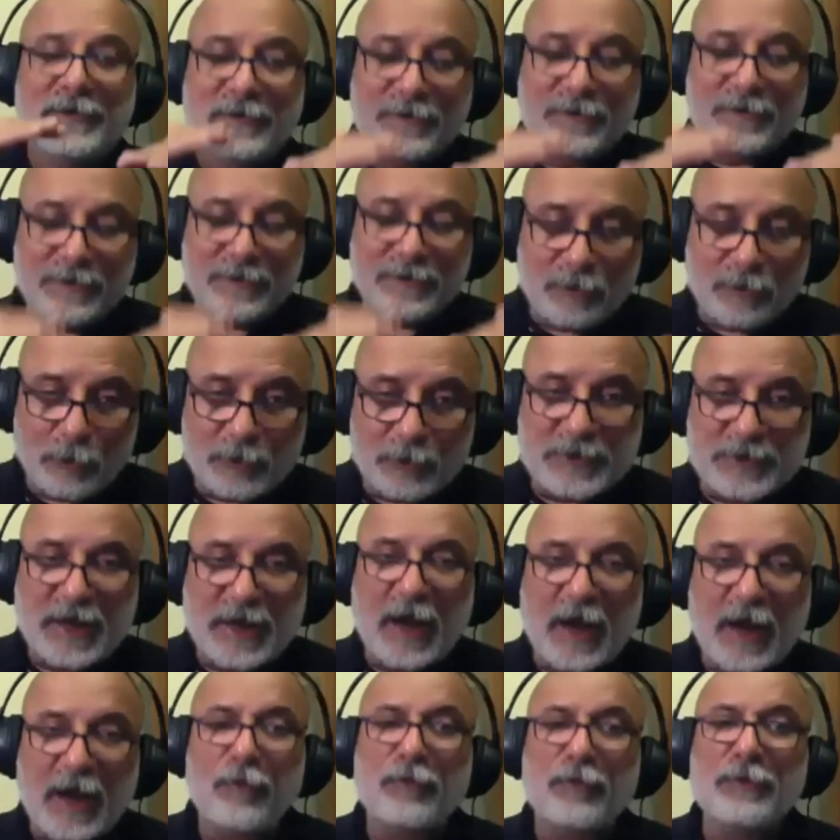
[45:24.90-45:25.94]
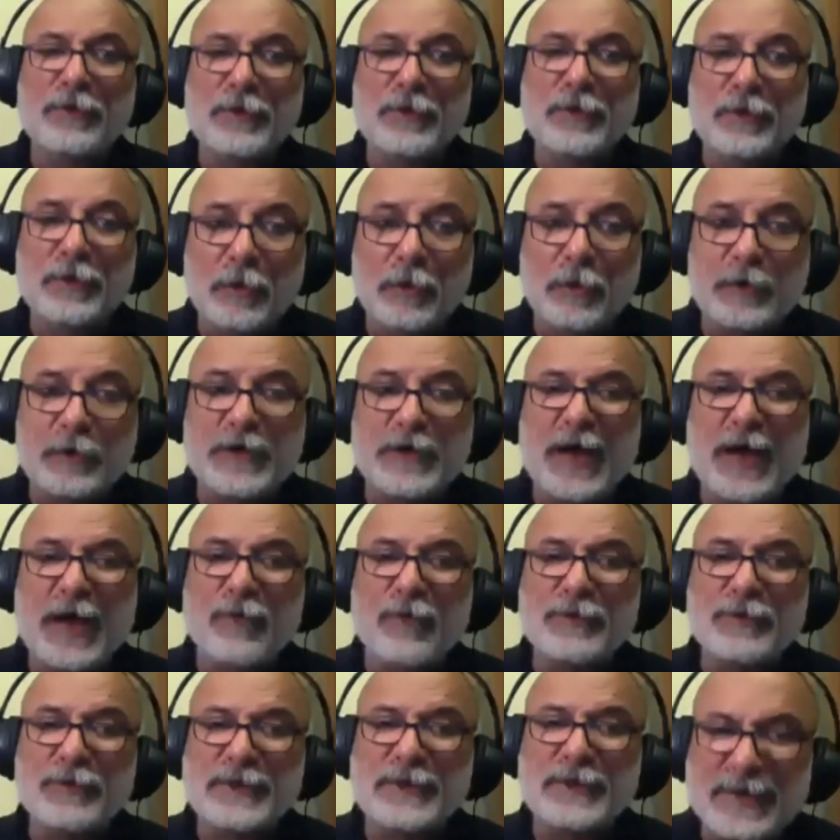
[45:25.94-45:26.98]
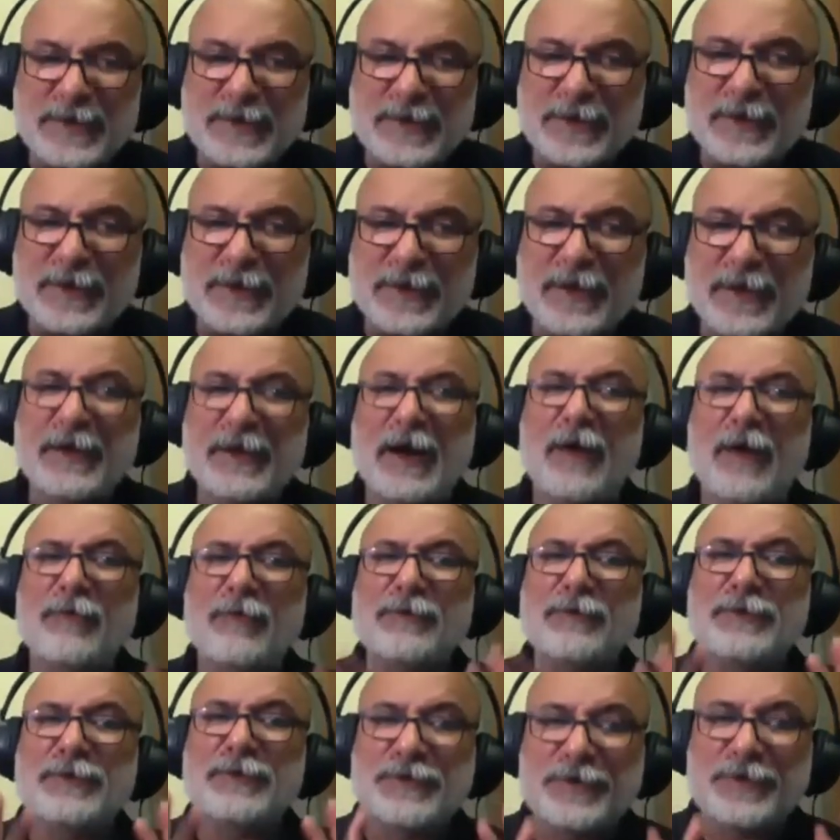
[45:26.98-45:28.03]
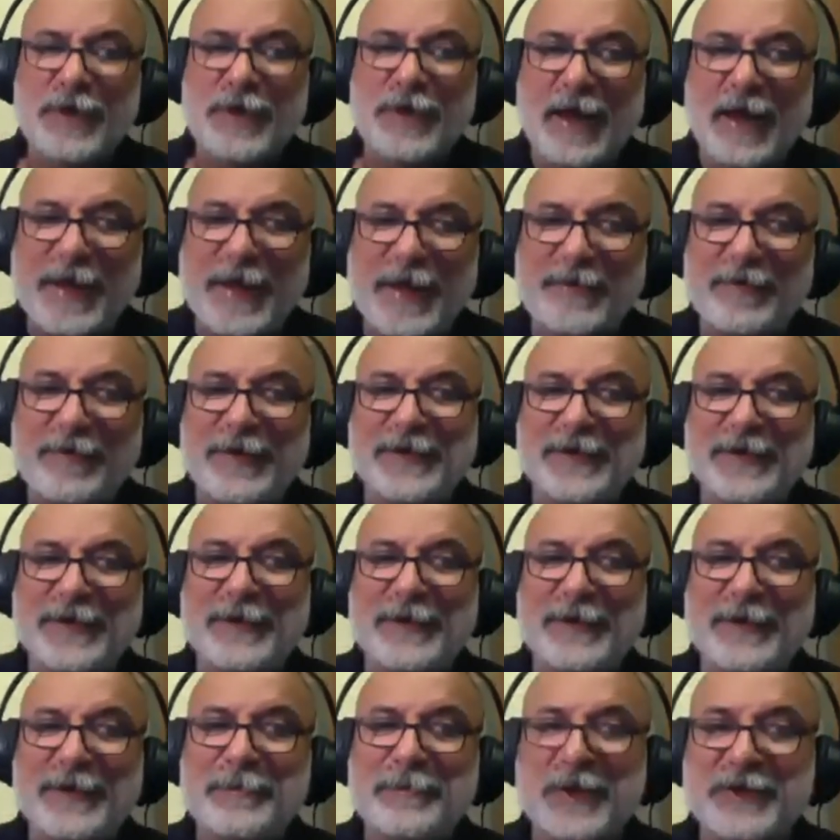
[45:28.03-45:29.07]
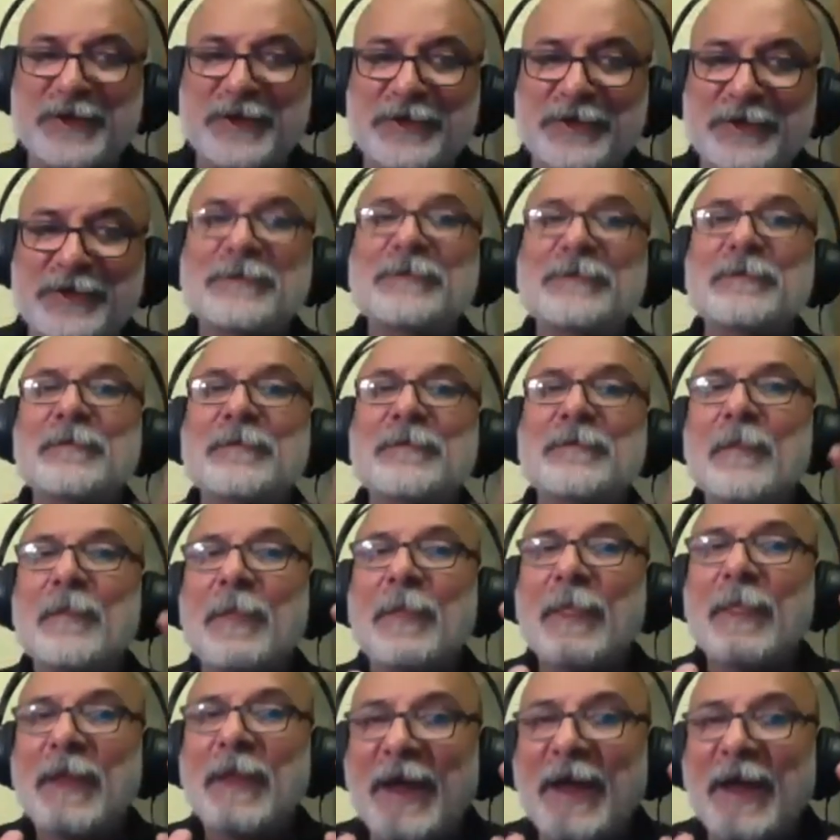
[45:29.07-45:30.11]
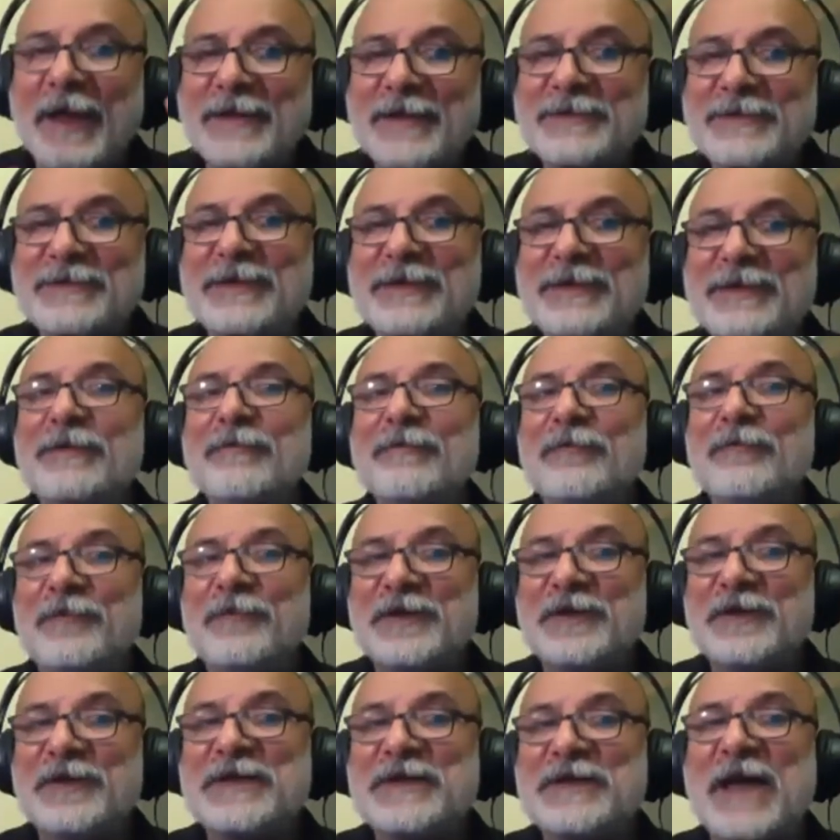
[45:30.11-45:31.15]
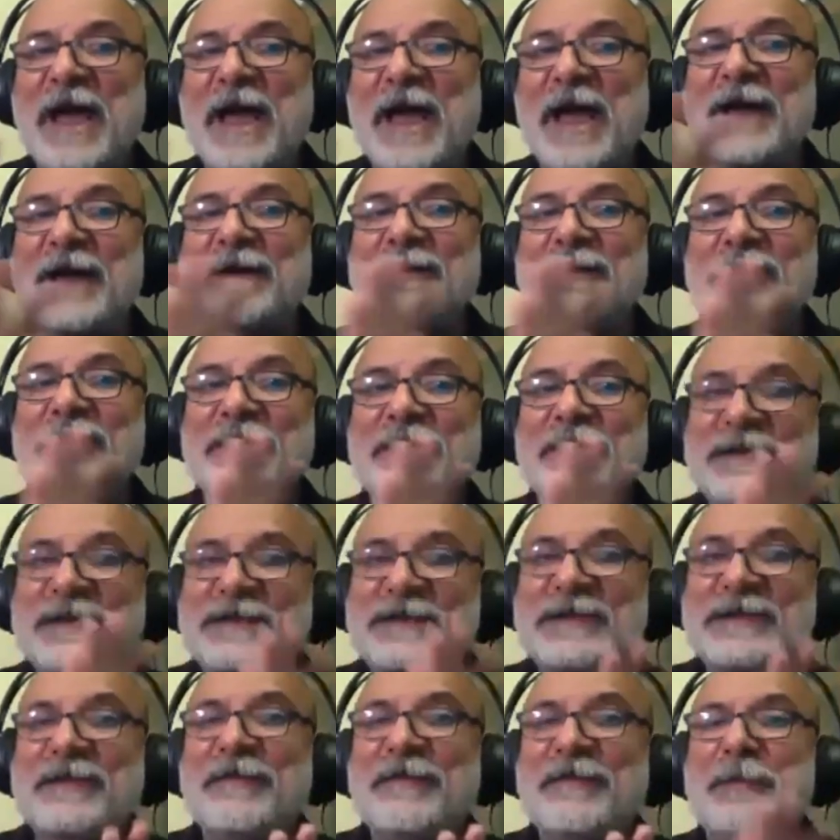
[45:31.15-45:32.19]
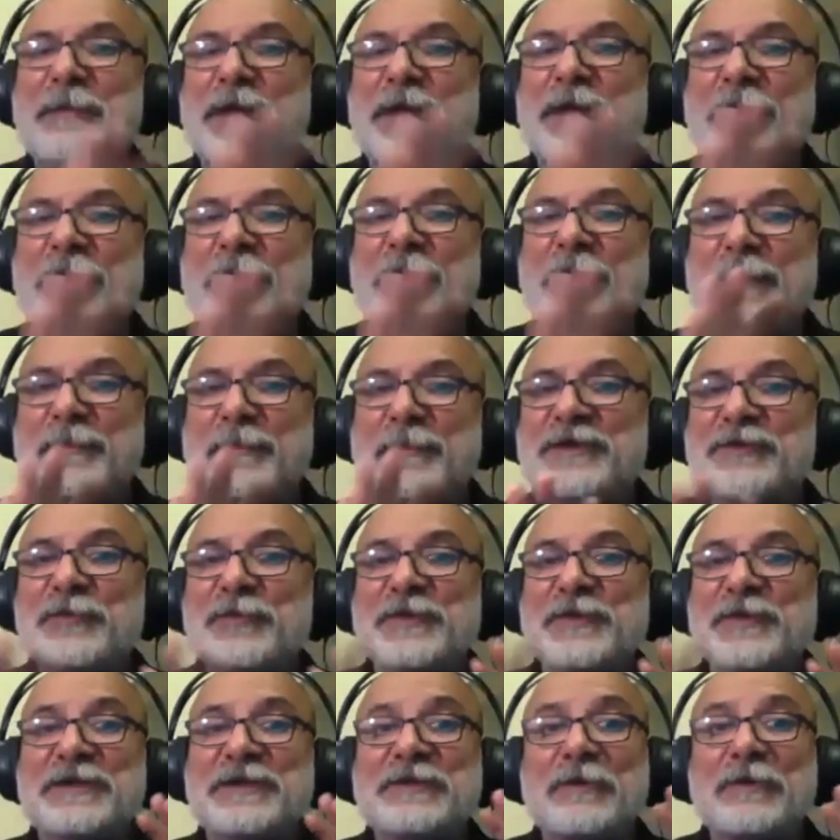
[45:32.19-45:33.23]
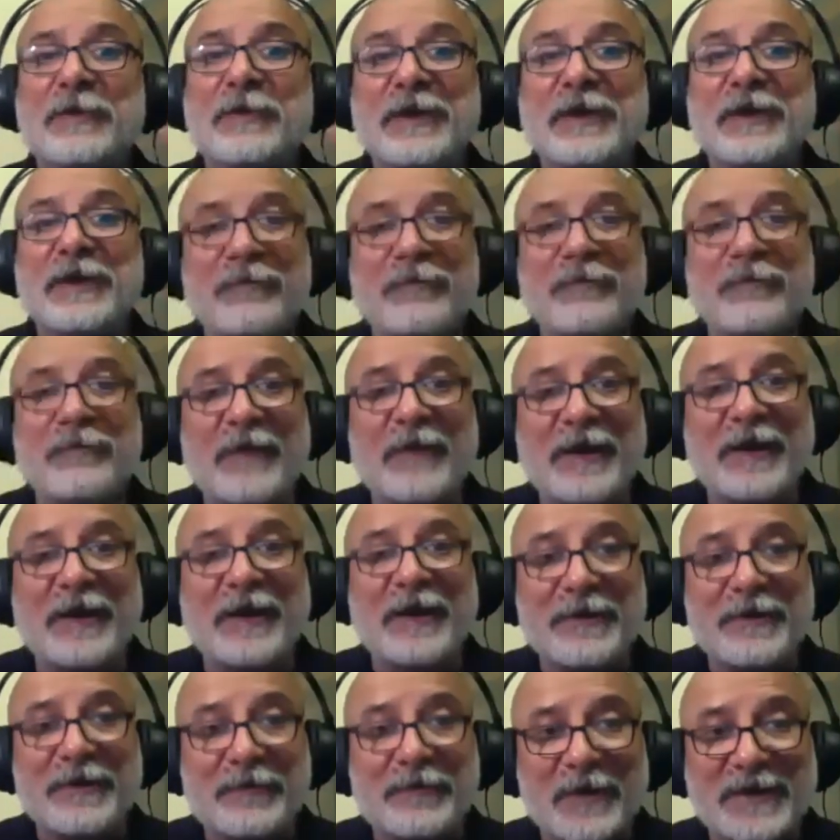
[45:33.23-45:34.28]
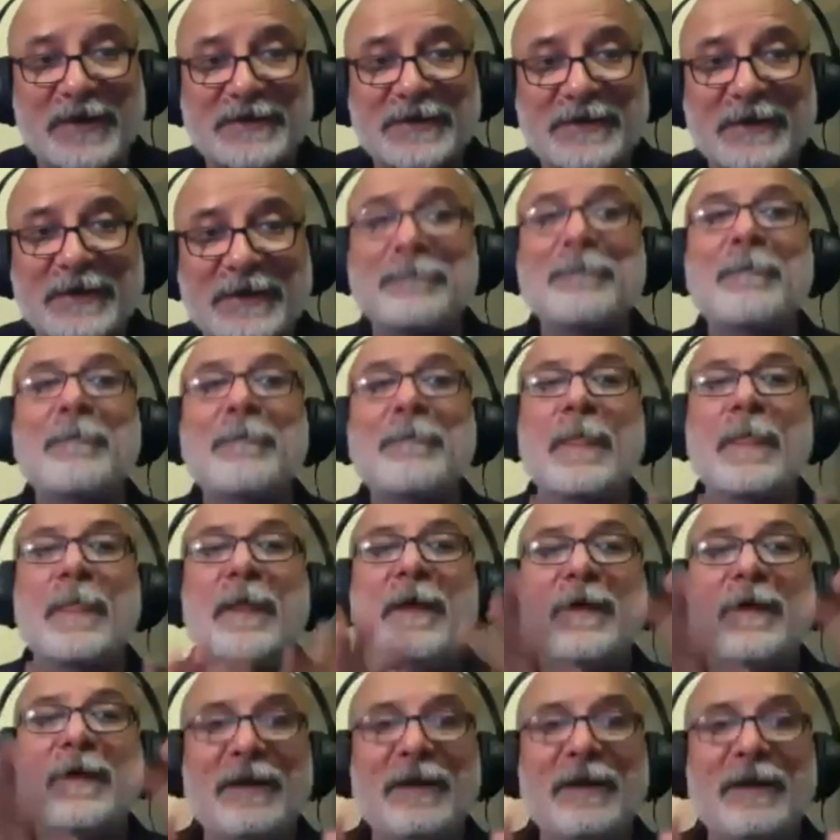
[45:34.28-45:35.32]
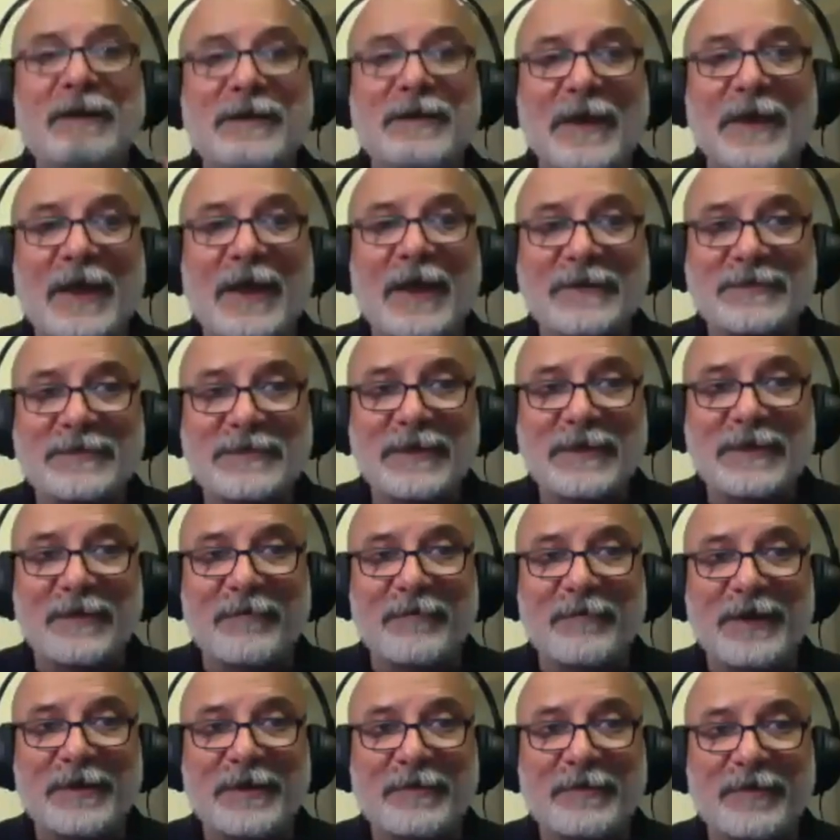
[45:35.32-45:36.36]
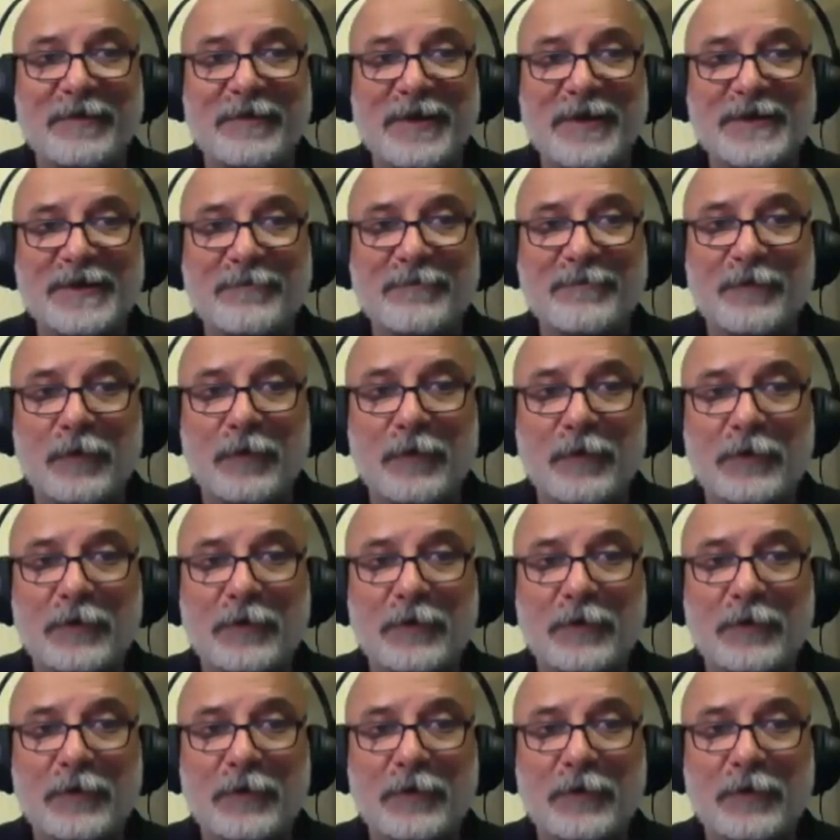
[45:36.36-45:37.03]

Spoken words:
Go down, sit on the ground, try creating pictures and see which angle is giving me an image which is looking very interesting. It has a very creative look.